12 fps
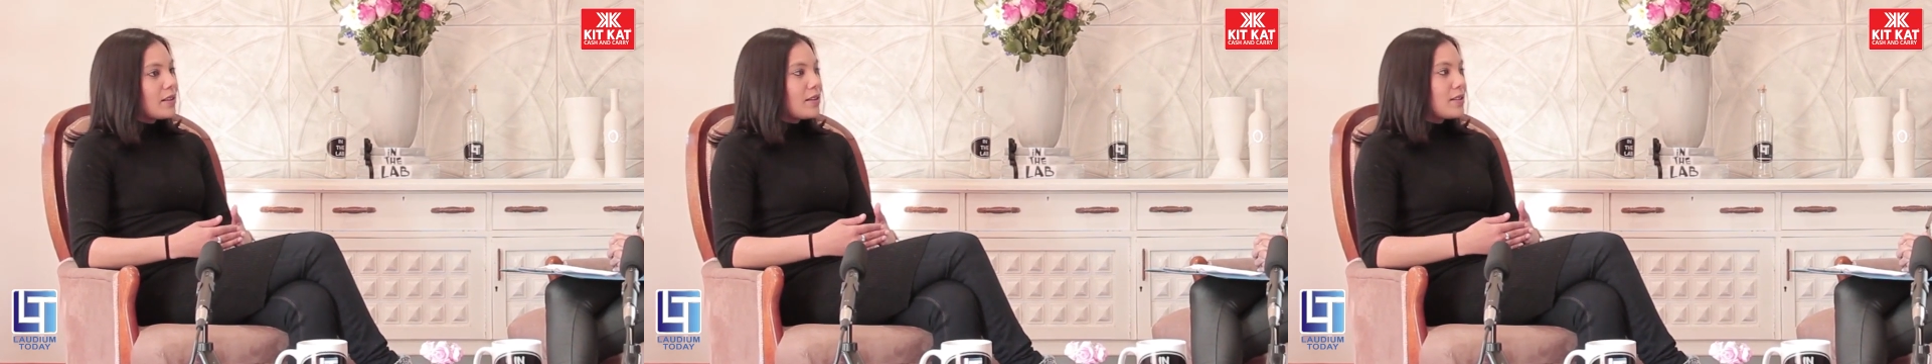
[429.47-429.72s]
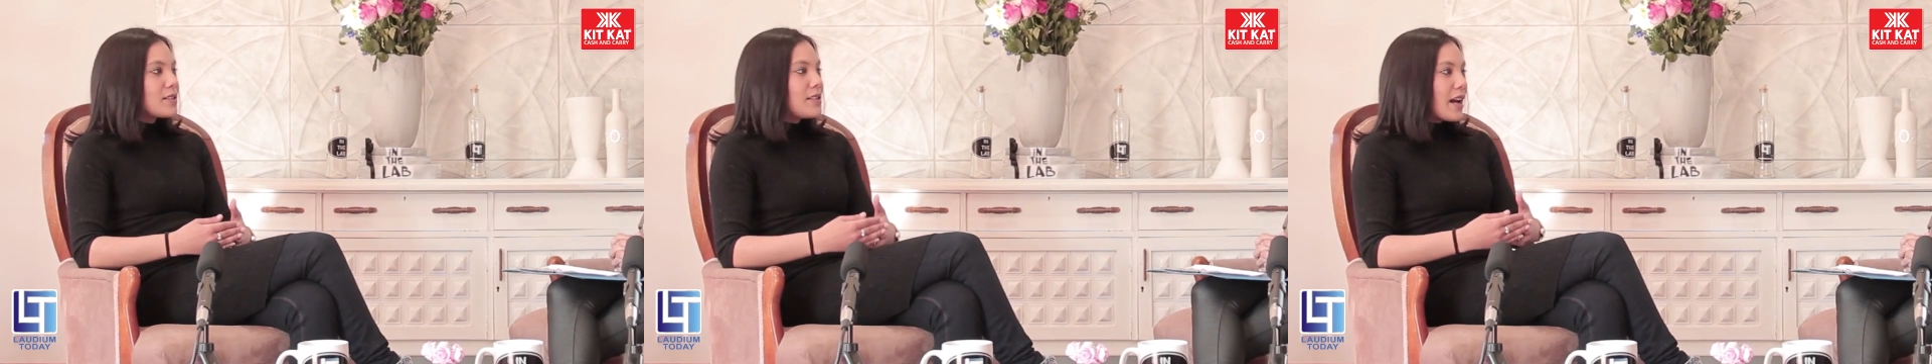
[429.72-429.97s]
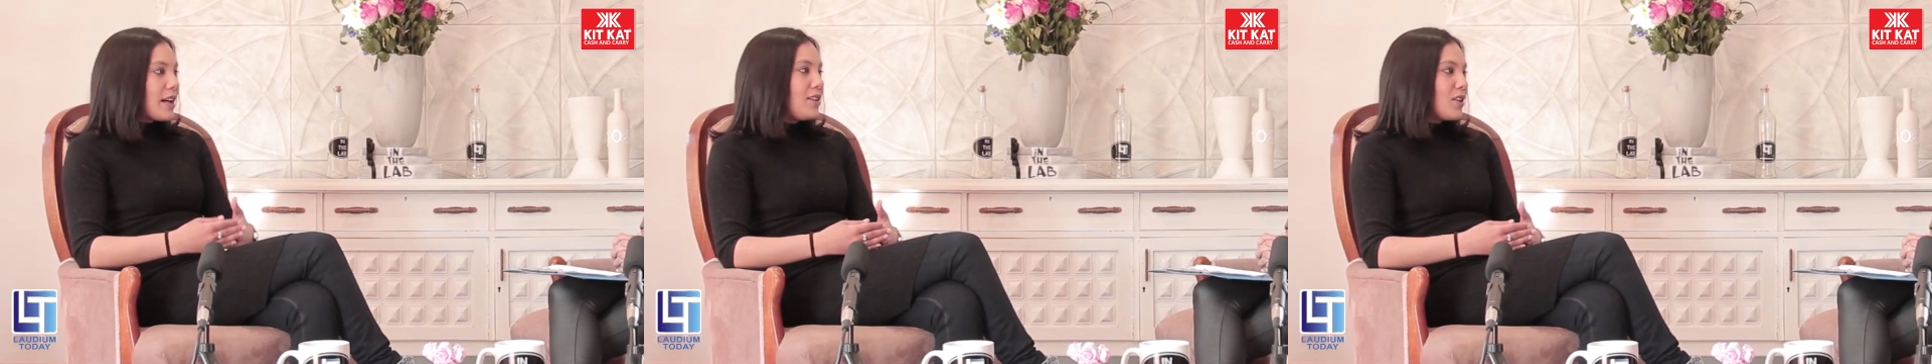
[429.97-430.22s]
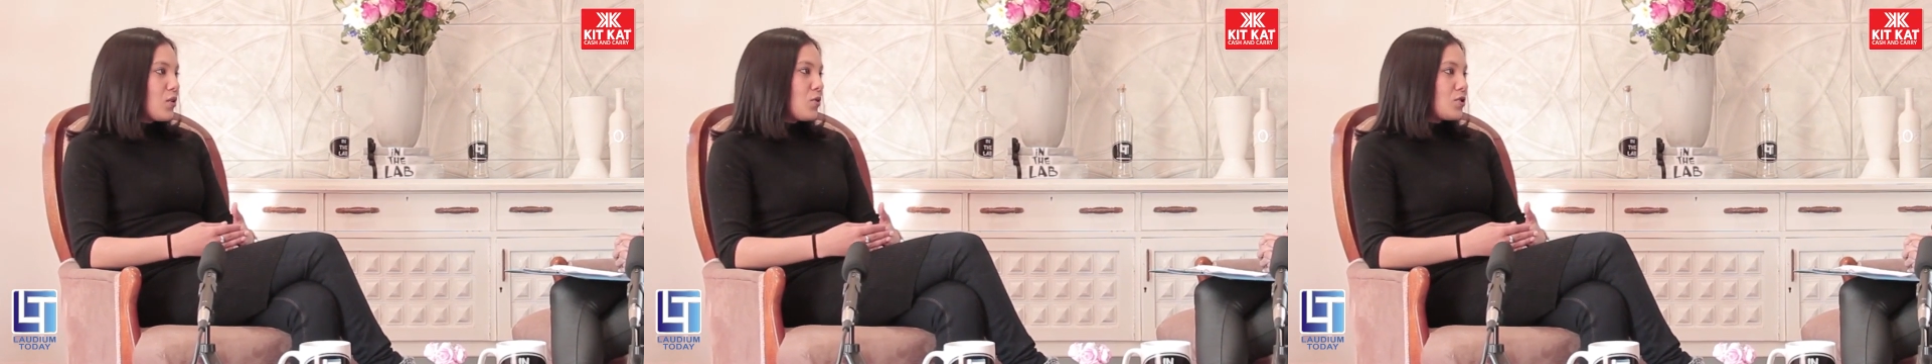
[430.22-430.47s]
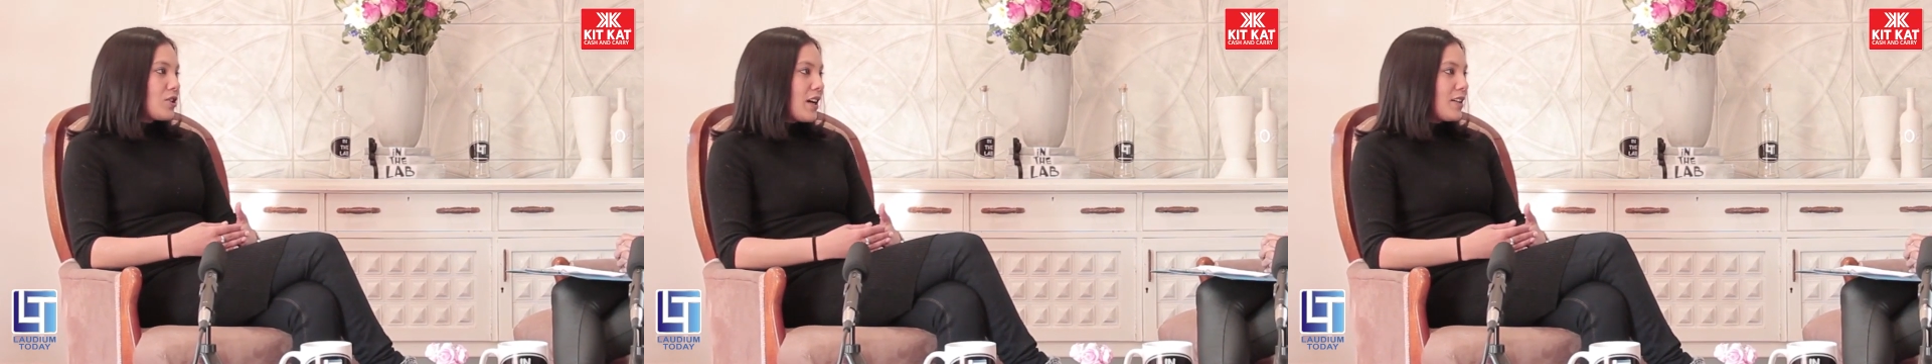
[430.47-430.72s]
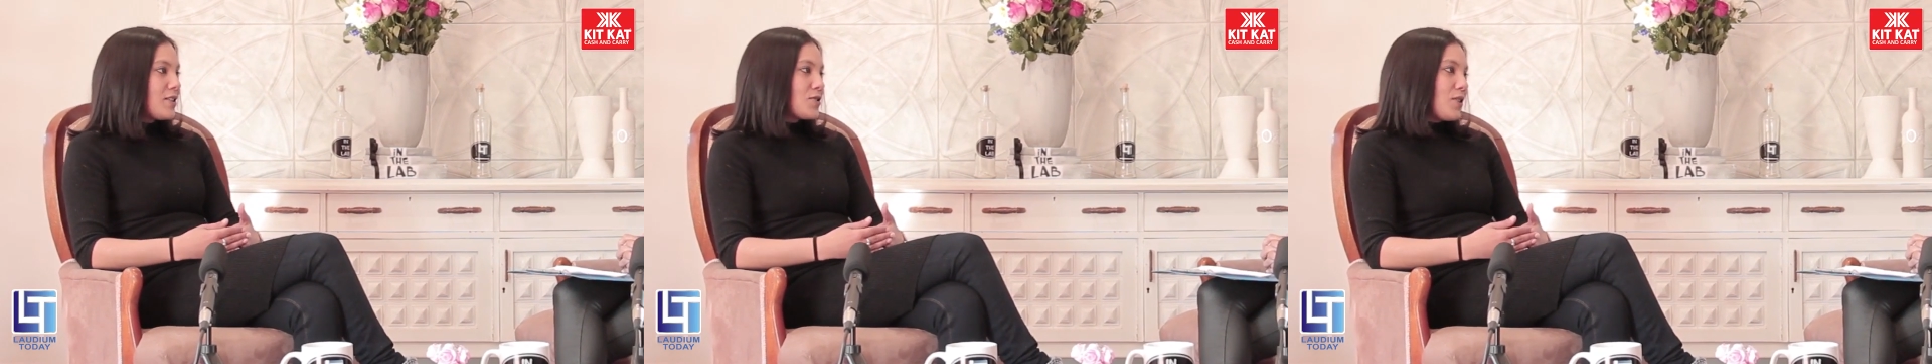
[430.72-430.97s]
this 9-year-old
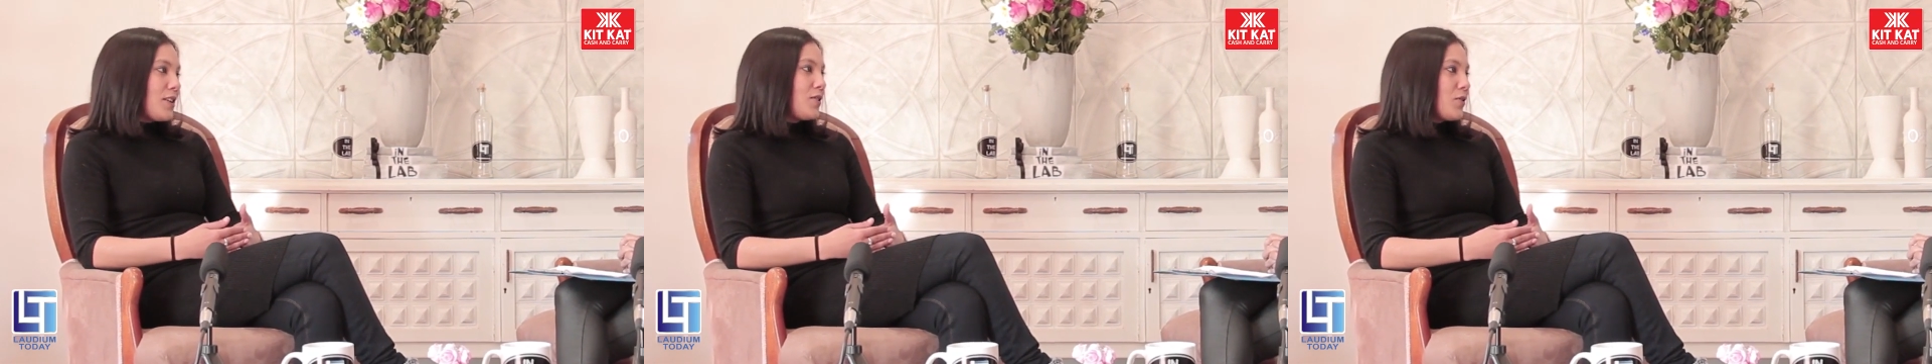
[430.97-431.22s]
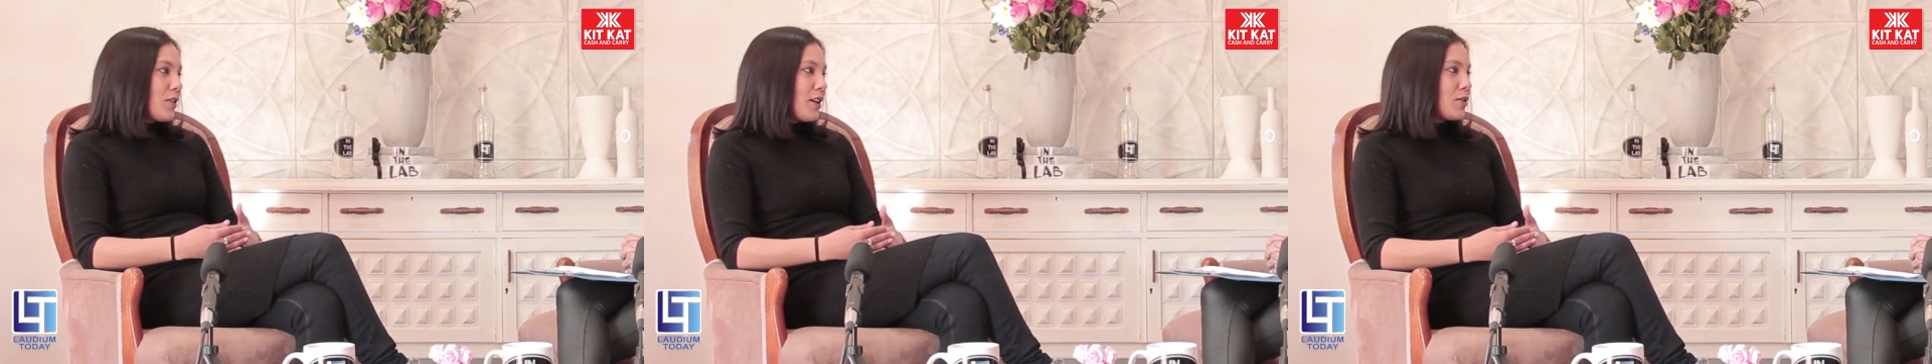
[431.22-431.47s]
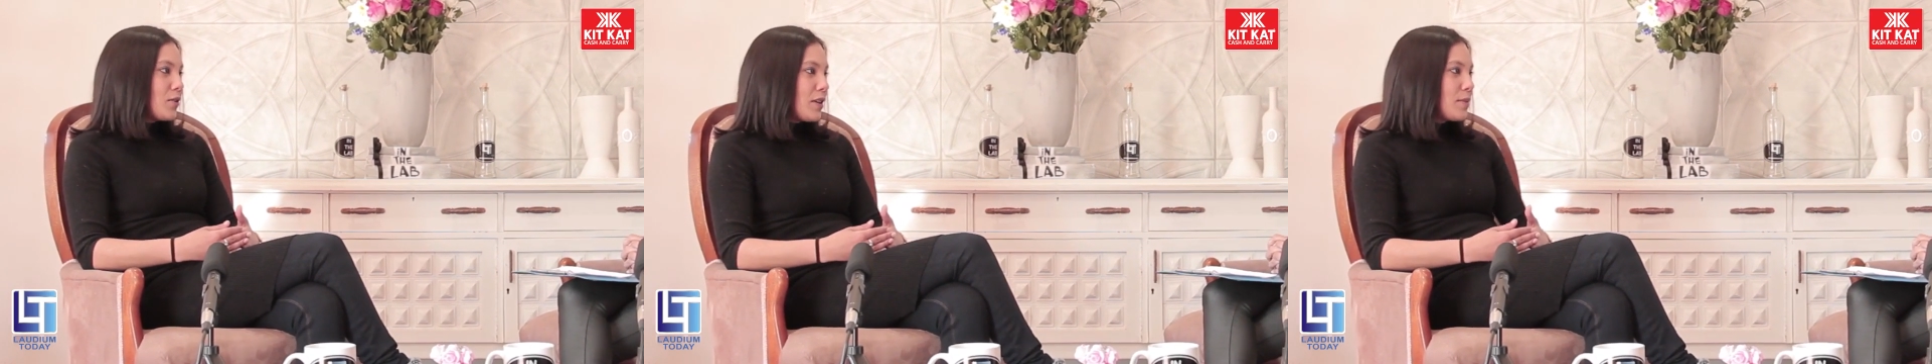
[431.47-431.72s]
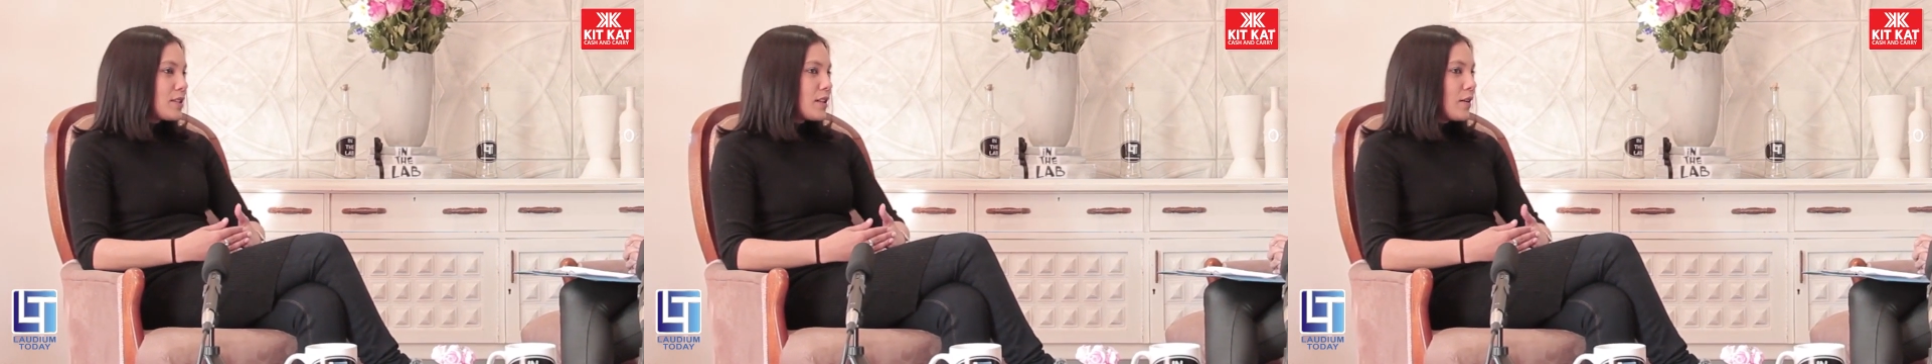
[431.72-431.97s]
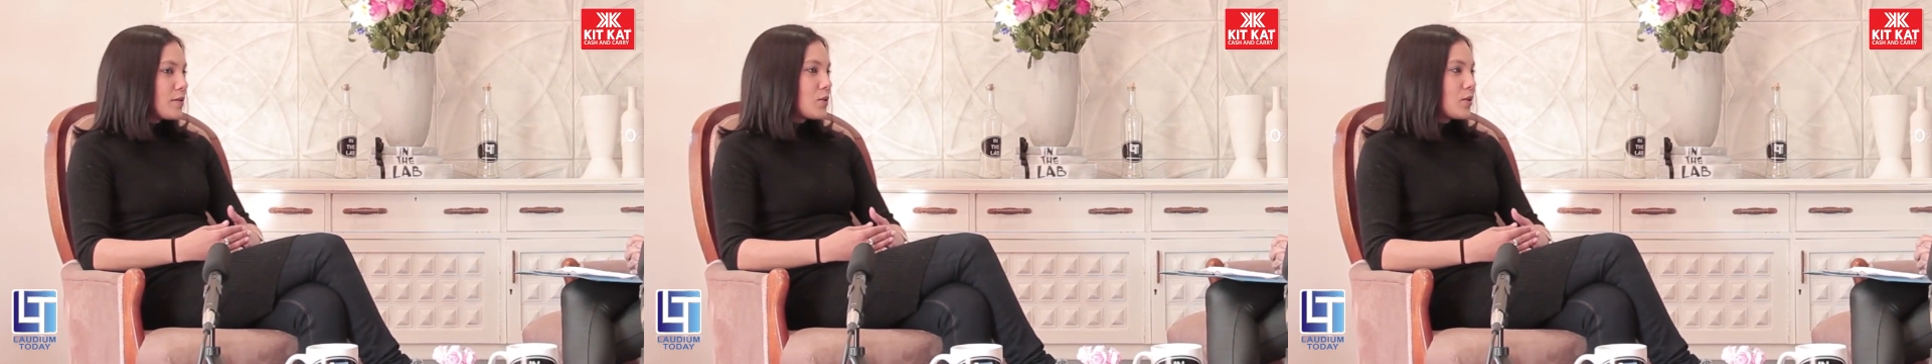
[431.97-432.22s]
child is going to think to themselves,